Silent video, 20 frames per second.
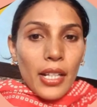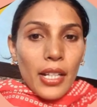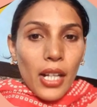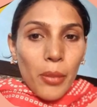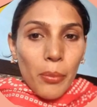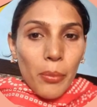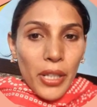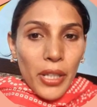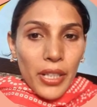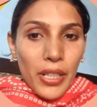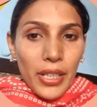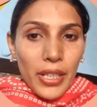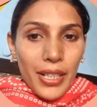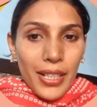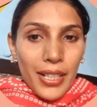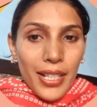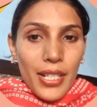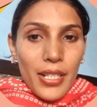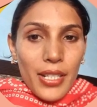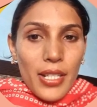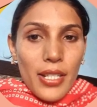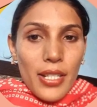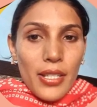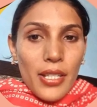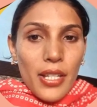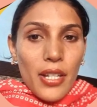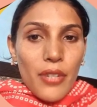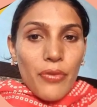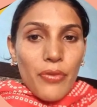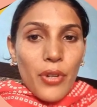completely. It is
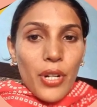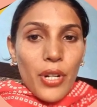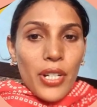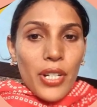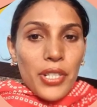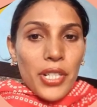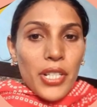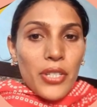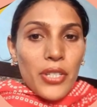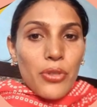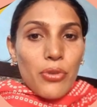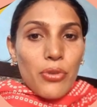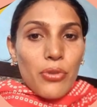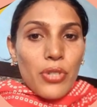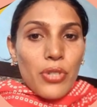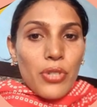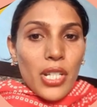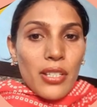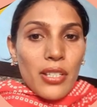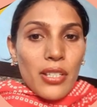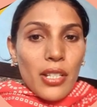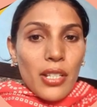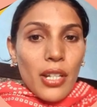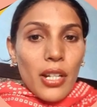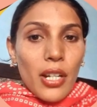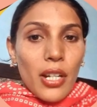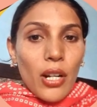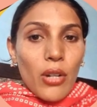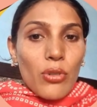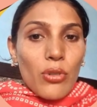rare for a text to center
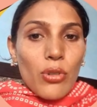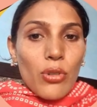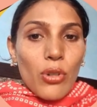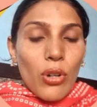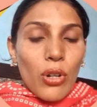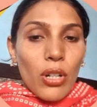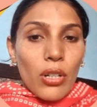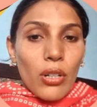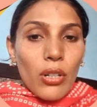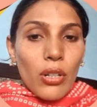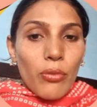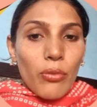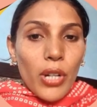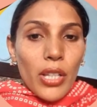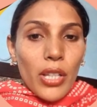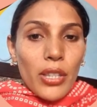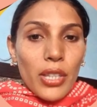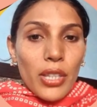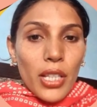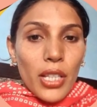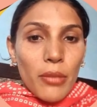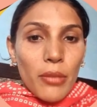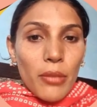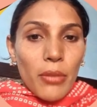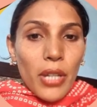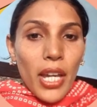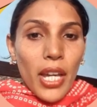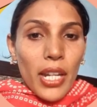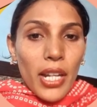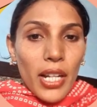around one theme
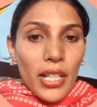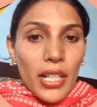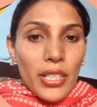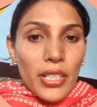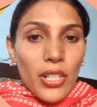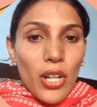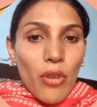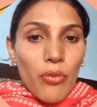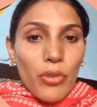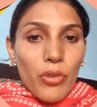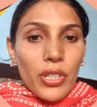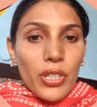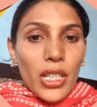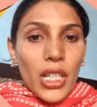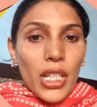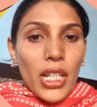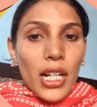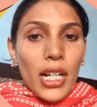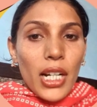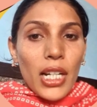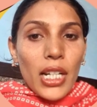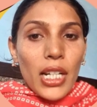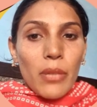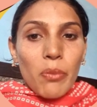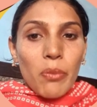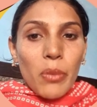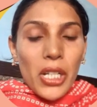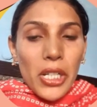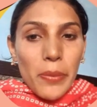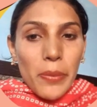and idea. Often there are
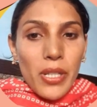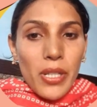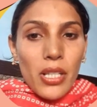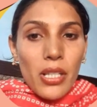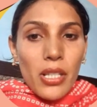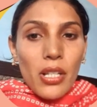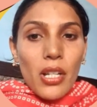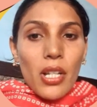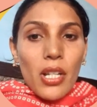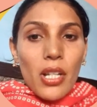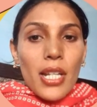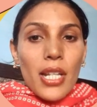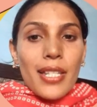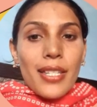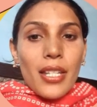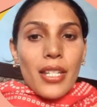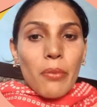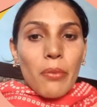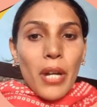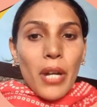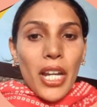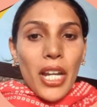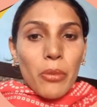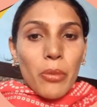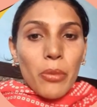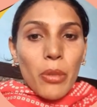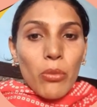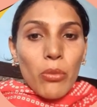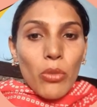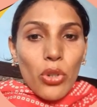multiple. Some might
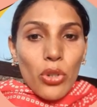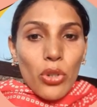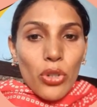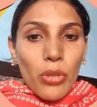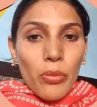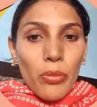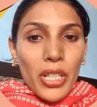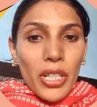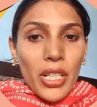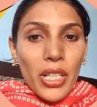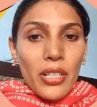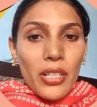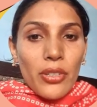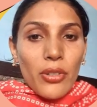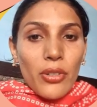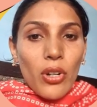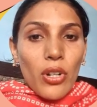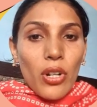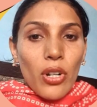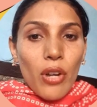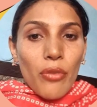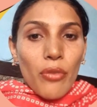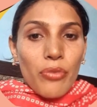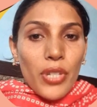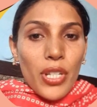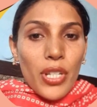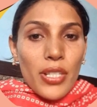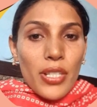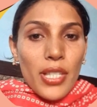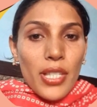be more dominant or
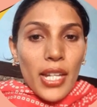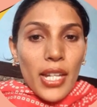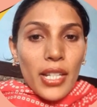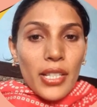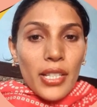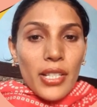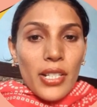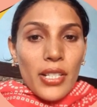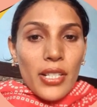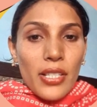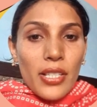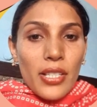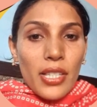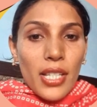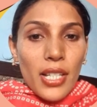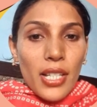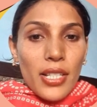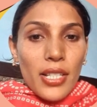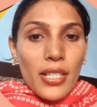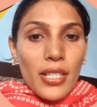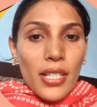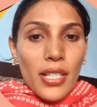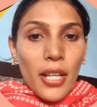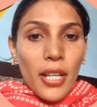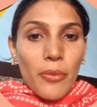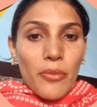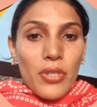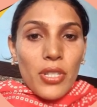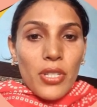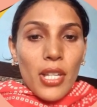obvious than others. These
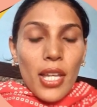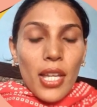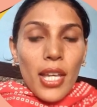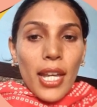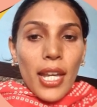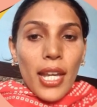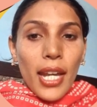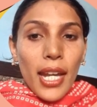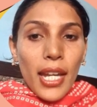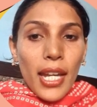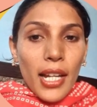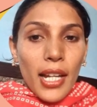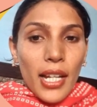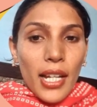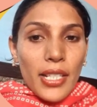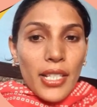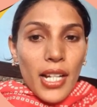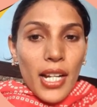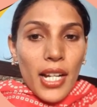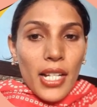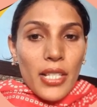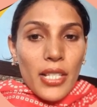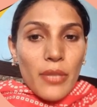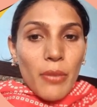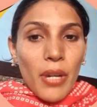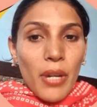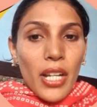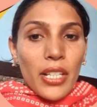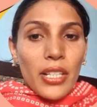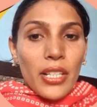themes and ideas
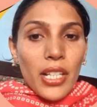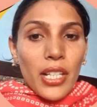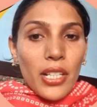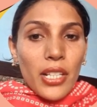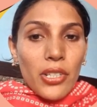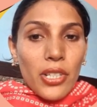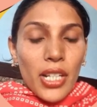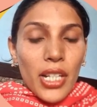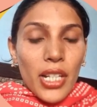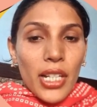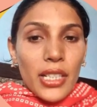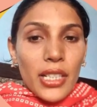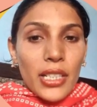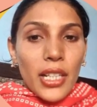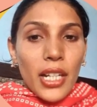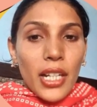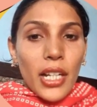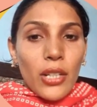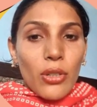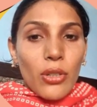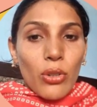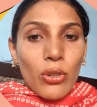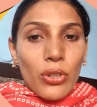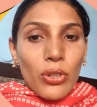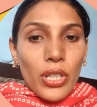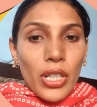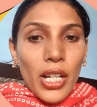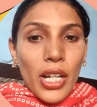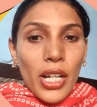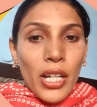might interact and or
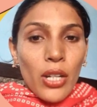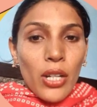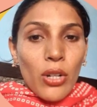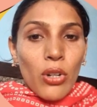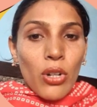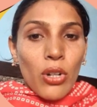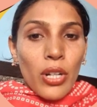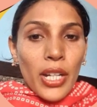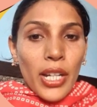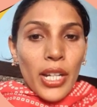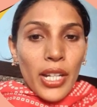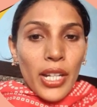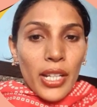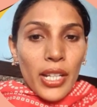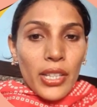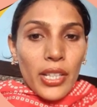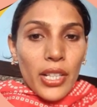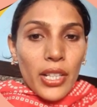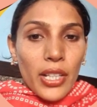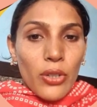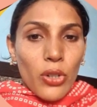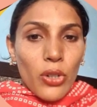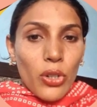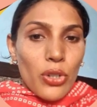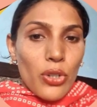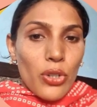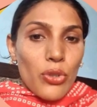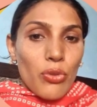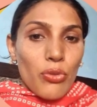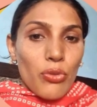rely on another in
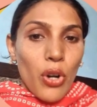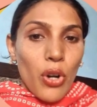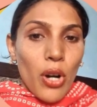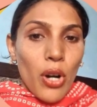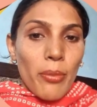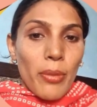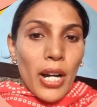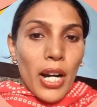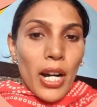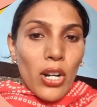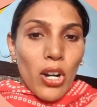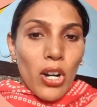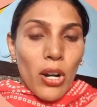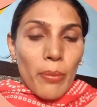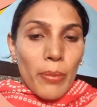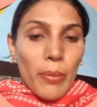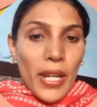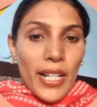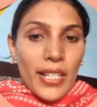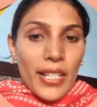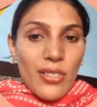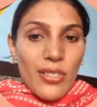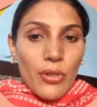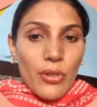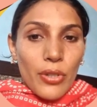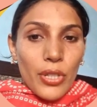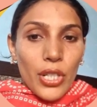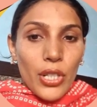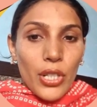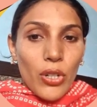order to form a complex
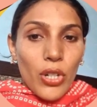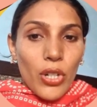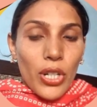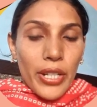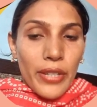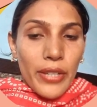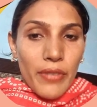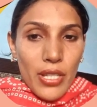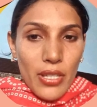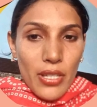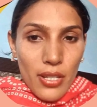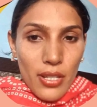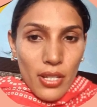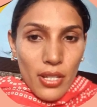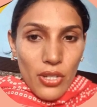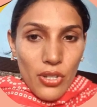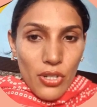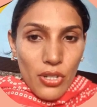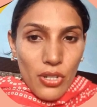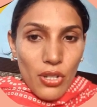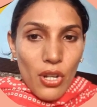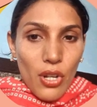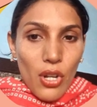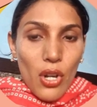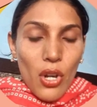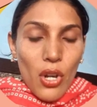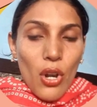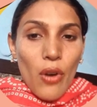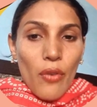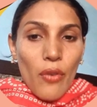story or investigation.
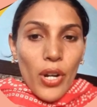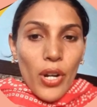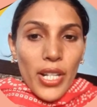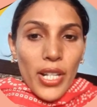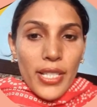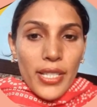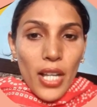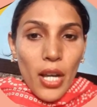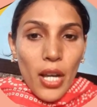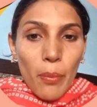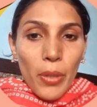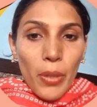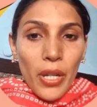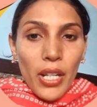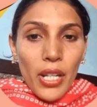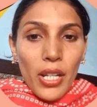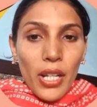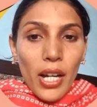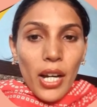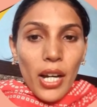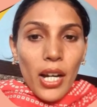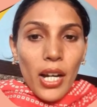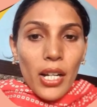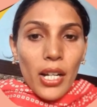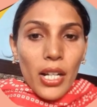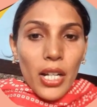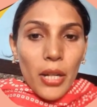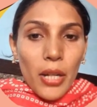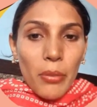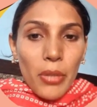For example, a
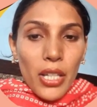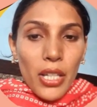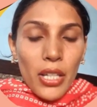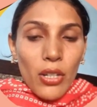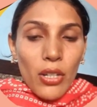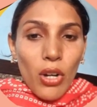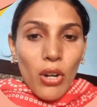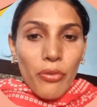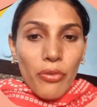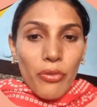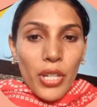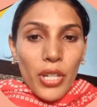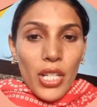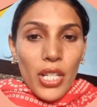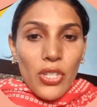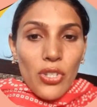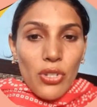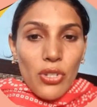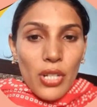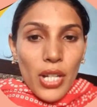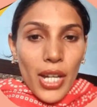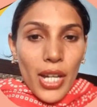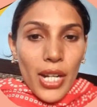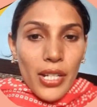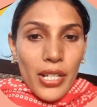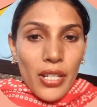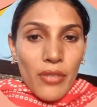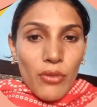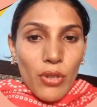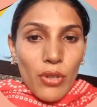coming of age
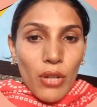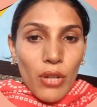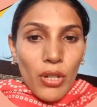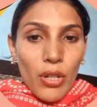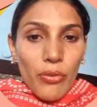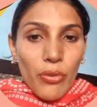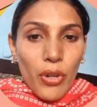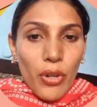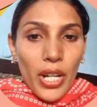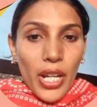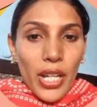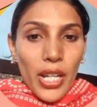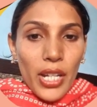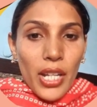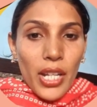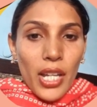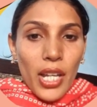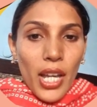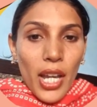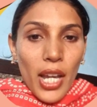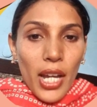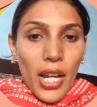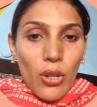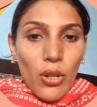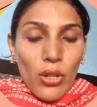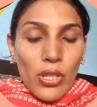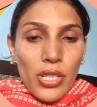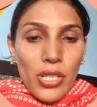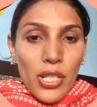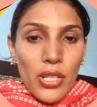narrative novel for an
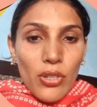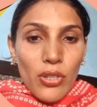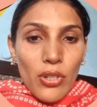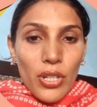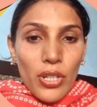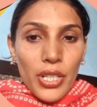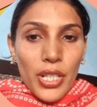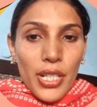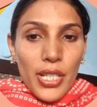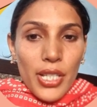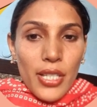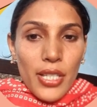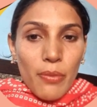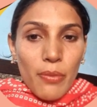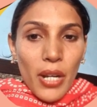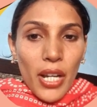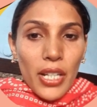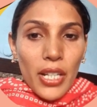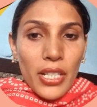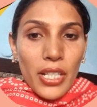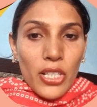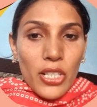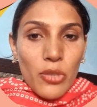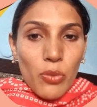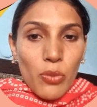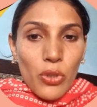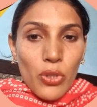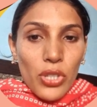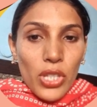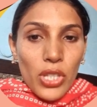adolescent audience might
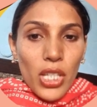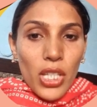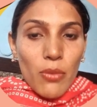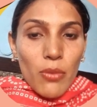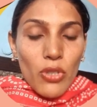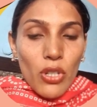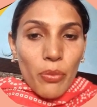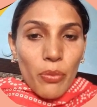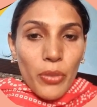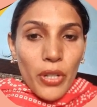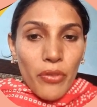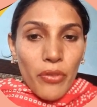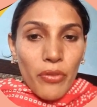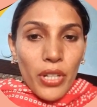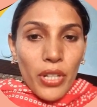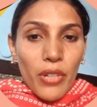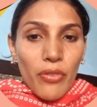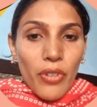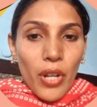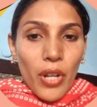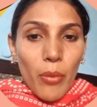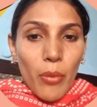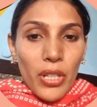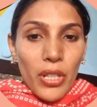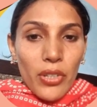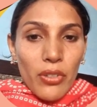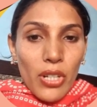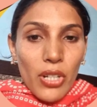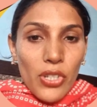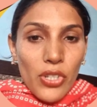explore themes of bravery,
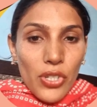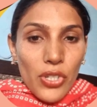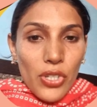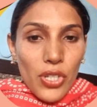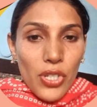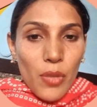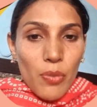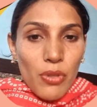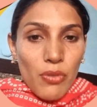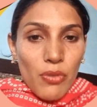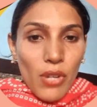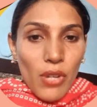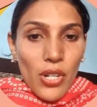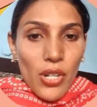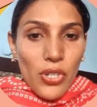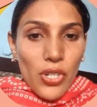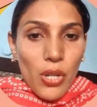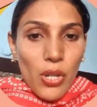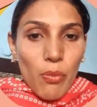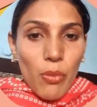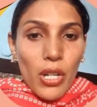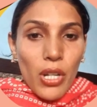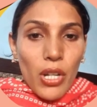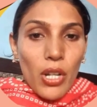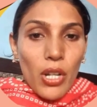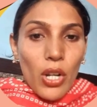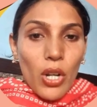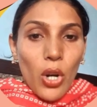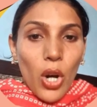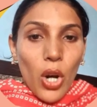family relationships, friendship,
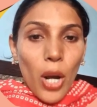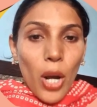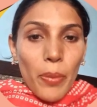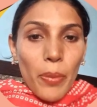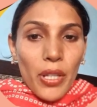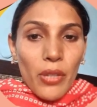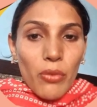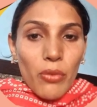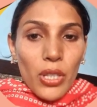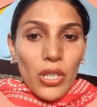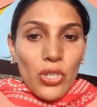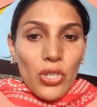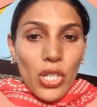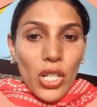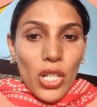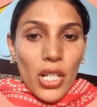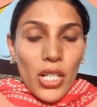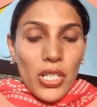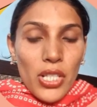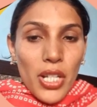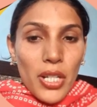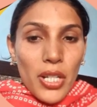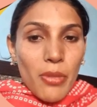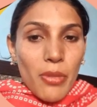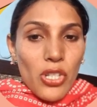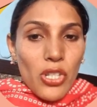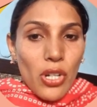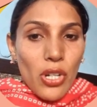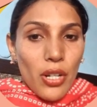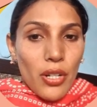coping with change, and
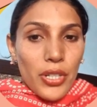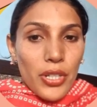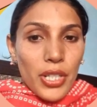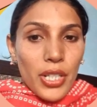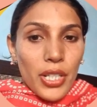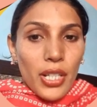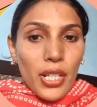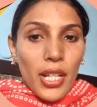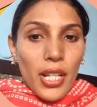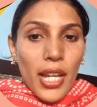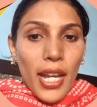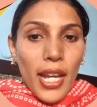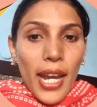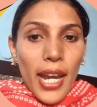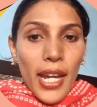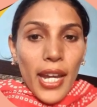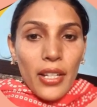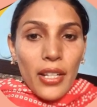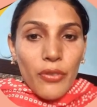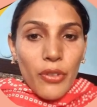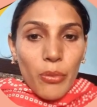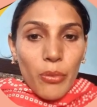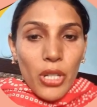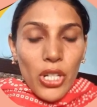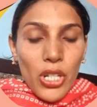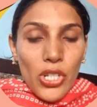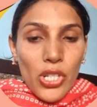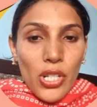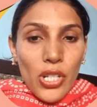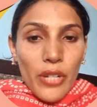maturity. An
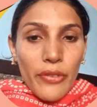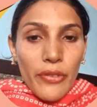informational